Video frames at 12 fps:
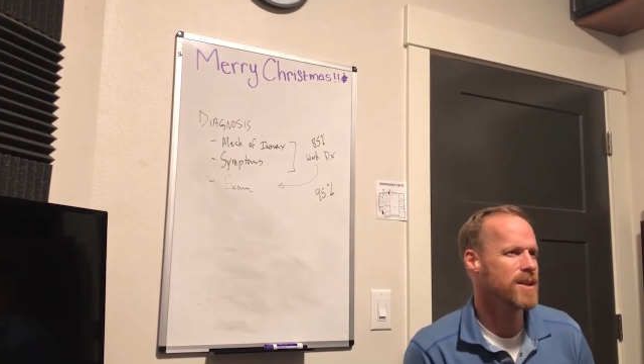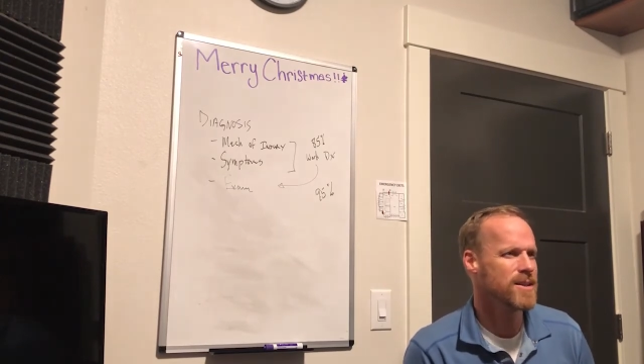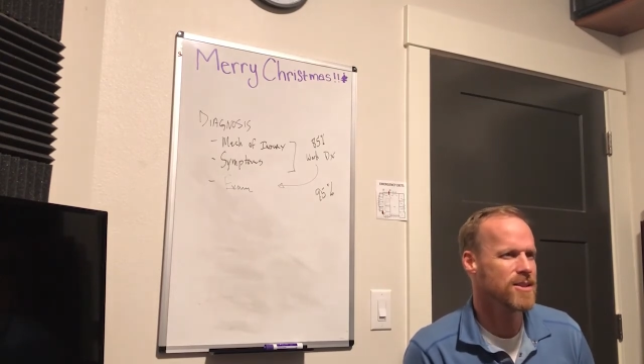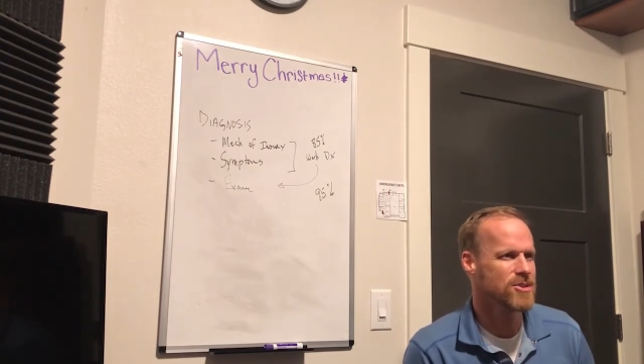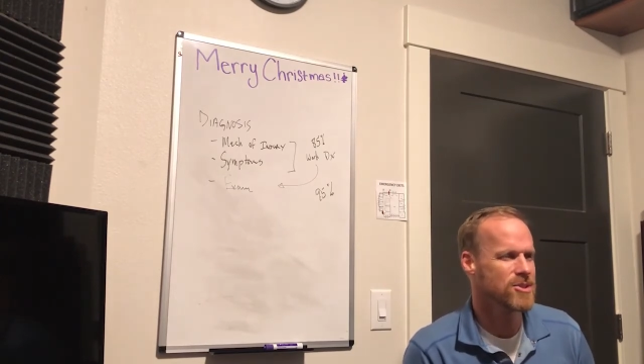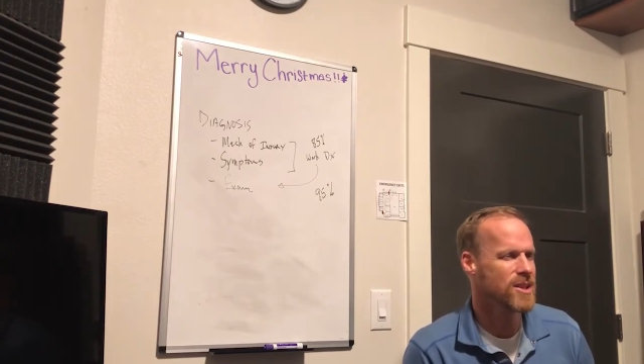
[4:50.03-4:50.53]

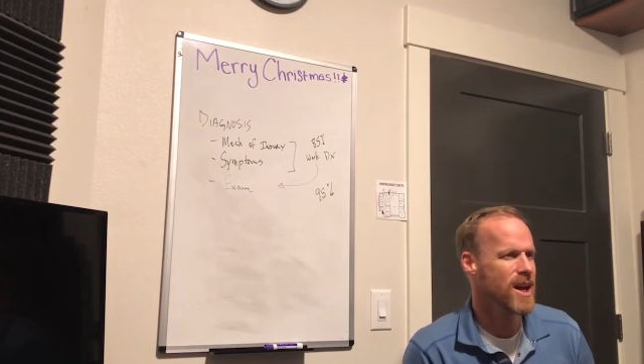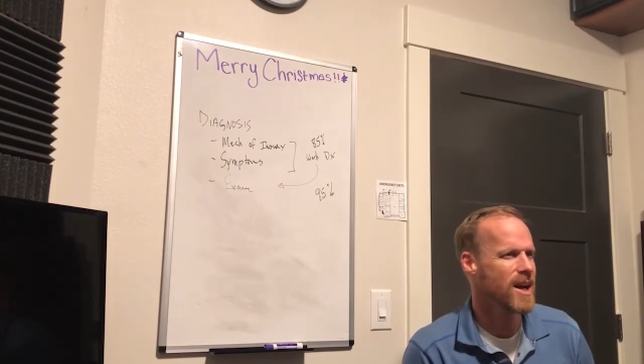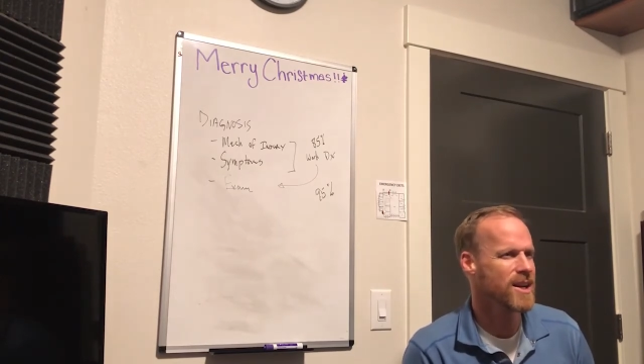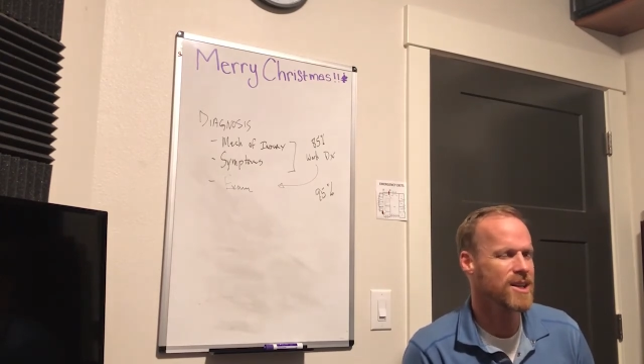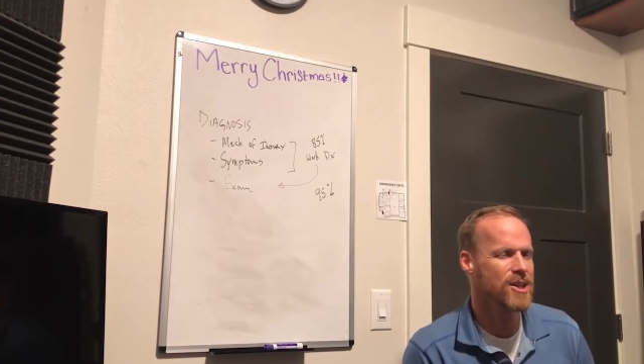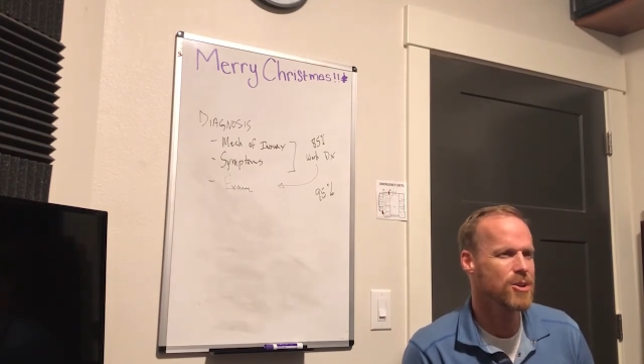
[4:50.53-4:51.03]
There's not a
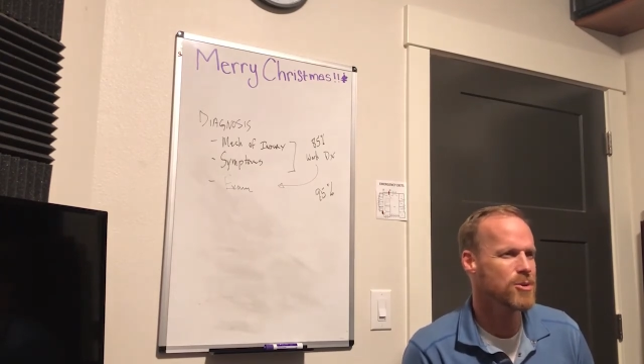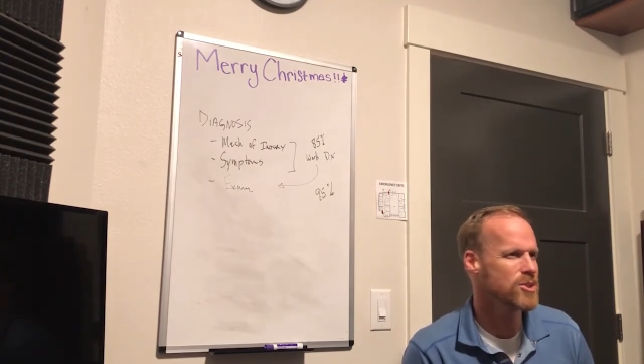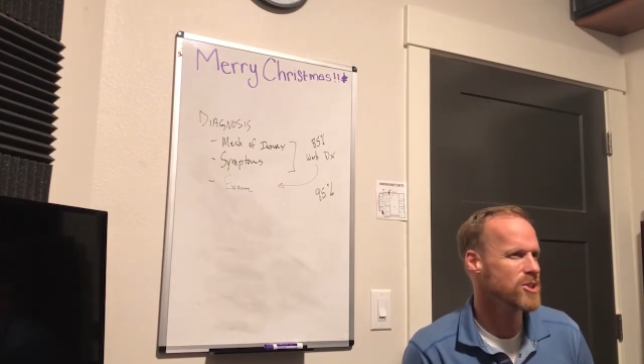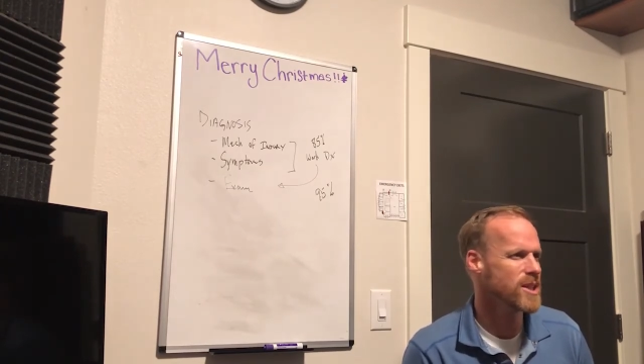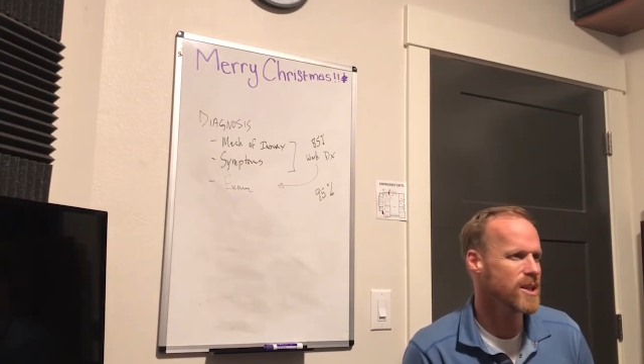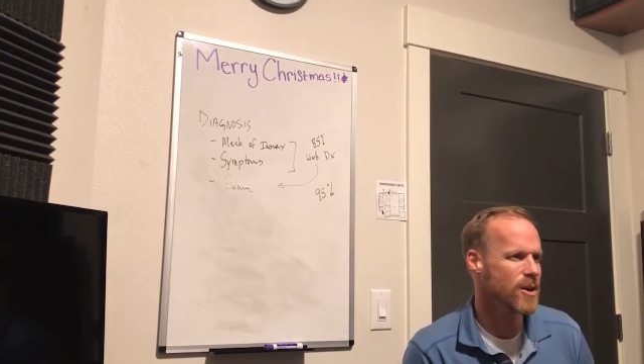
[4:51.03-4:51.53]
huge
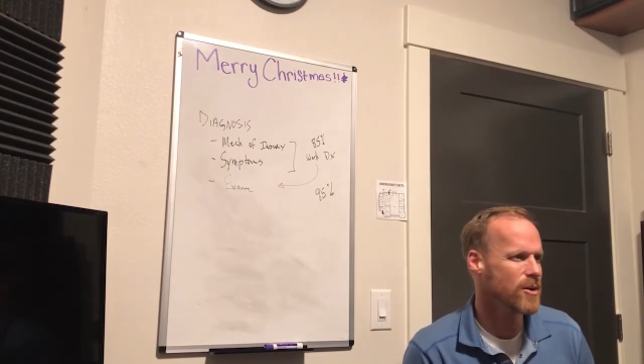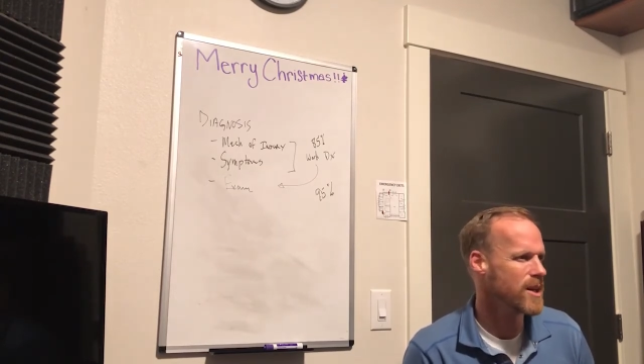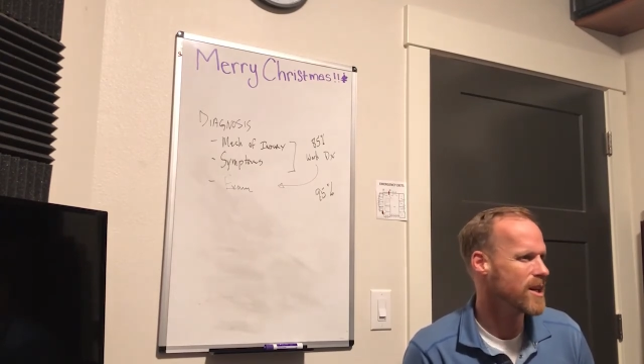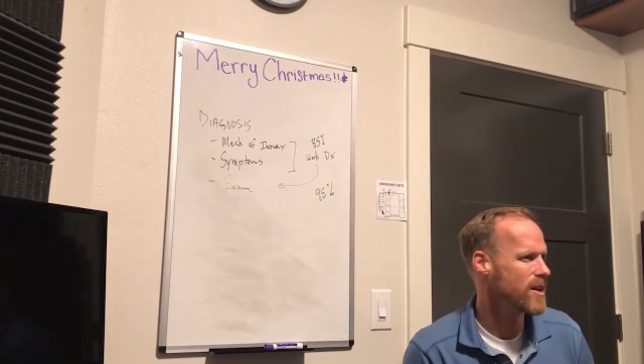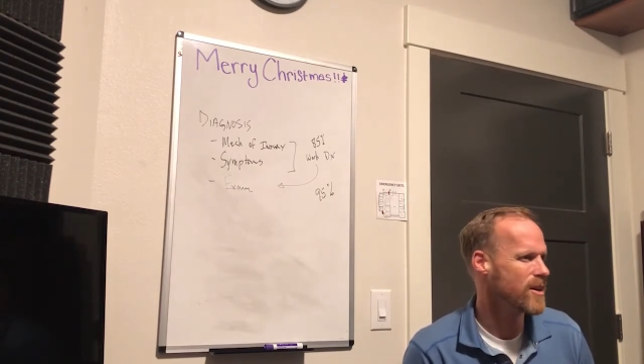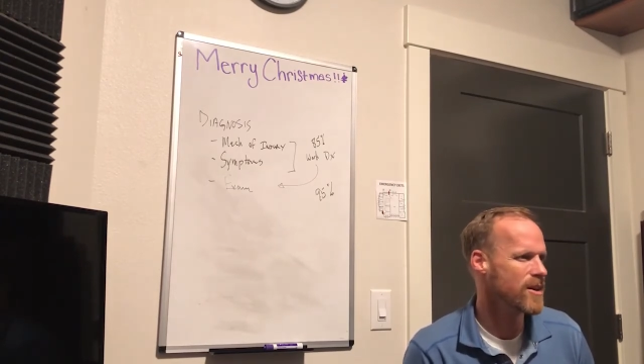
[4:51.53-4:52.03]
ego
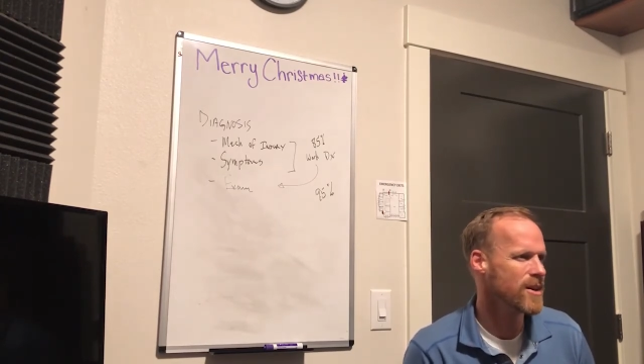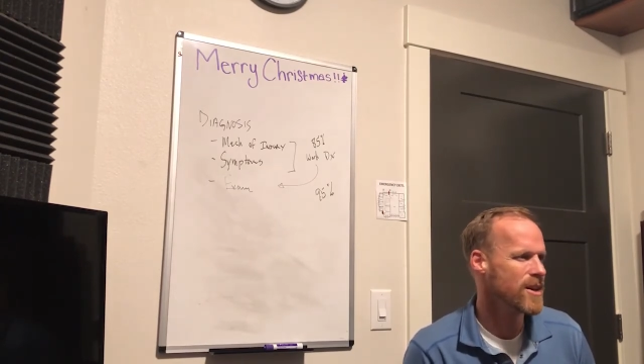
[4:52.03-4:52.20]
here.